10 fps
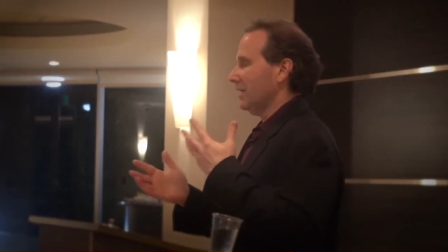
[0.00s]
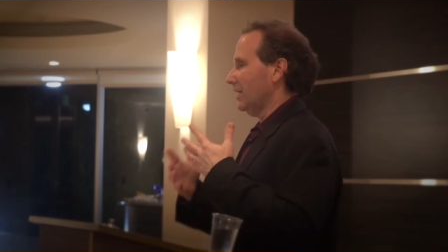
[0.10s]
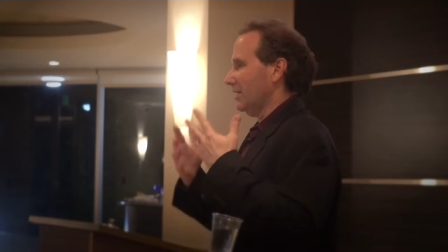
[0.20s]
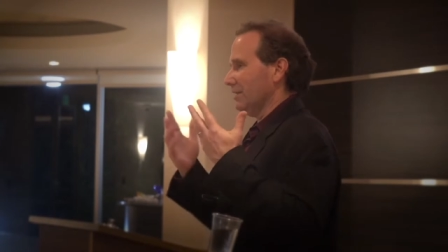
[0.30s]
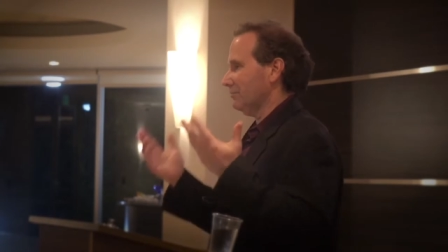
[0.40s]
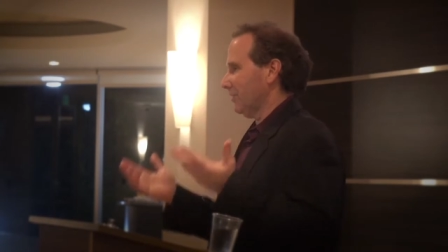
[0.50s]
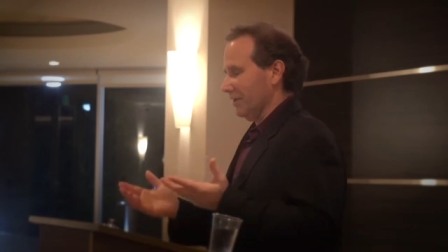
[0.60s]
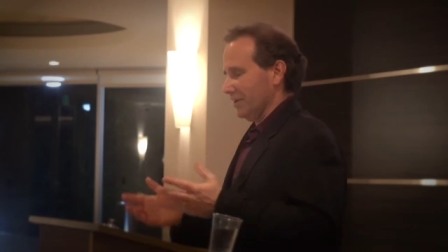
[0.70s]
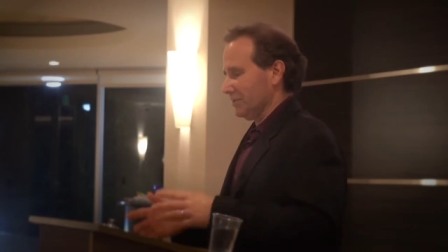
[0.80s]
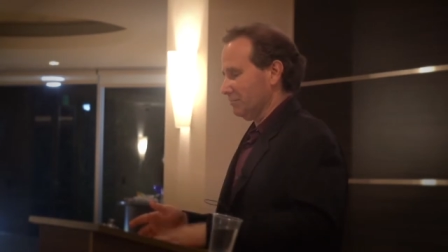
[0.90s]
uh,
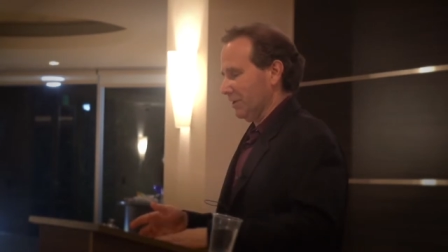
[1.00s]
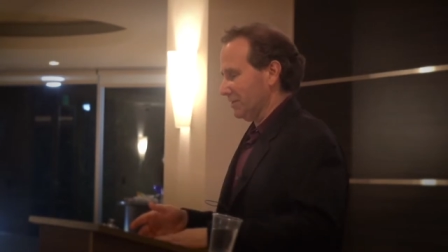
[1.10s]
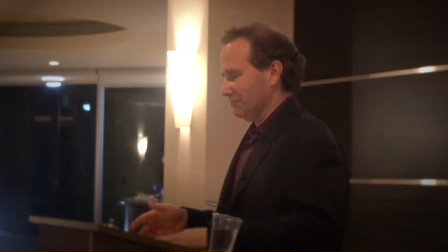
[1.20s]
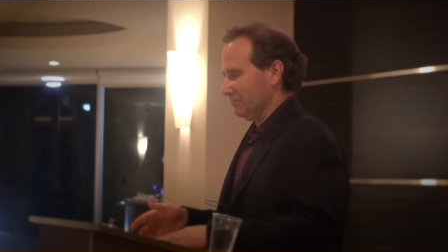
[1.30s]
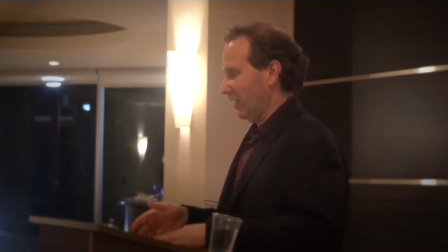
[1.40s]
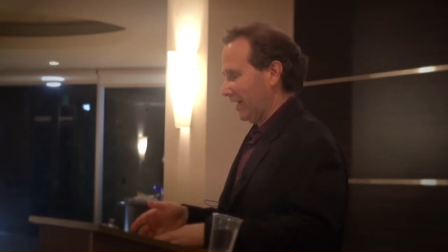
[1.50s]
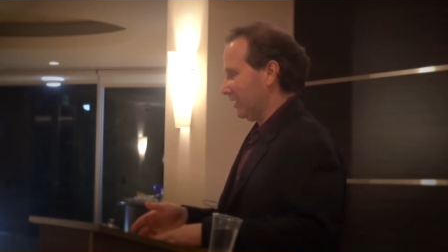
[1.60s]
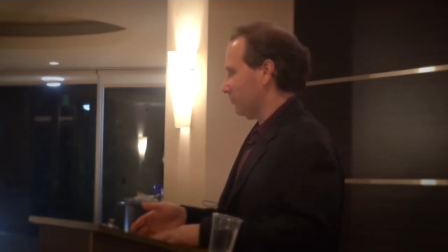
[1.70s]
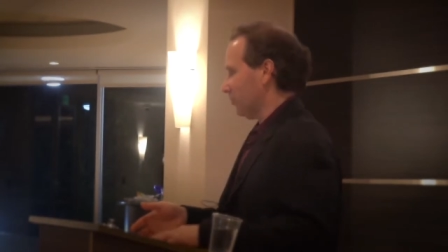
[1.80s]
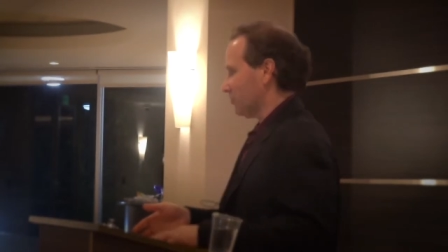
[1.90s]
various play,
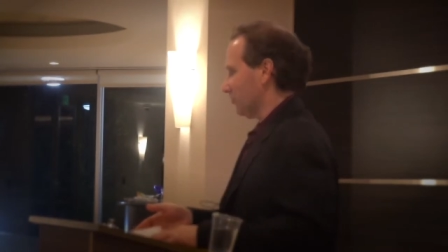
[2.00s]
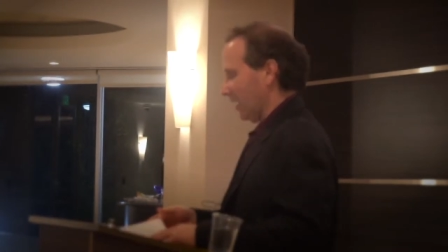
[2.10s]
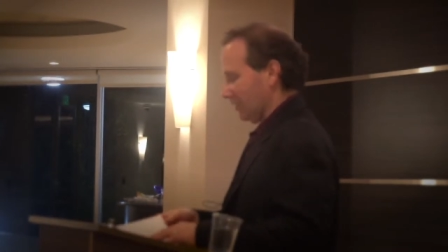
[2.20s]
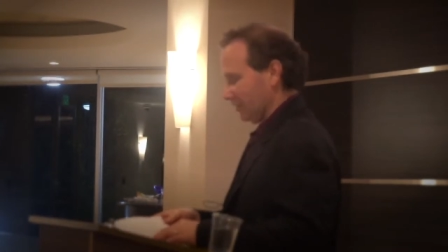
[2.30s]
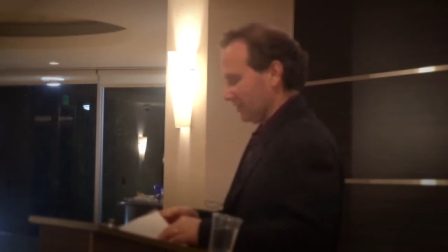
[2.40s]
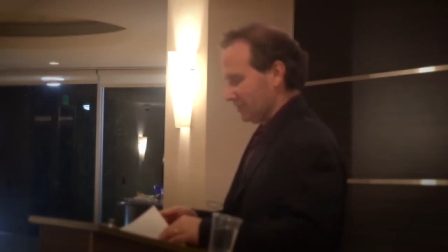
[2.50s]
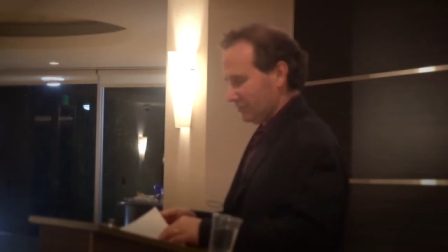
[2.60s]
writing groups around the